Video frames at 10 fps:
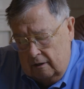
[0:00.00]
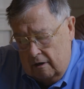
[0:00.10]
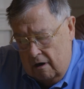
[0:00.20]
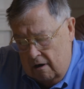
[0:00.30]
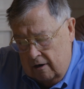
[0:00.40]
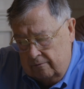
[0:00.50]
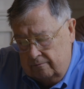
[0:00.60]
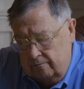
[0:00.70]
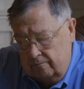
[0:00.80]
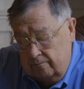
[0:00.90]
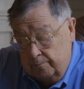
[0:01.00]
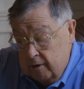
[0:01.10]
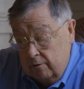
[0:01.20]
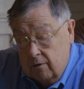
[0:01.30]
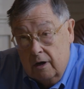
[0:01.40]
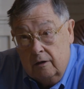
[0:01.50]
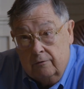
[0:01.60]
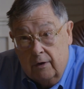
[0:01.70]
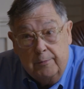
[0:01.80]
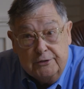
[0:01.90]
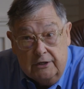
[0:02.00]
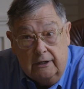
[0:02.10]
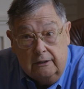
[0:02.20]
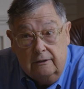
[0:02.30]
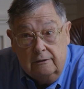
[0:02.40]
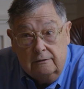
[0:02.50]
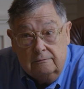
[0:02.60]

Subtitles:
are pretty well represented.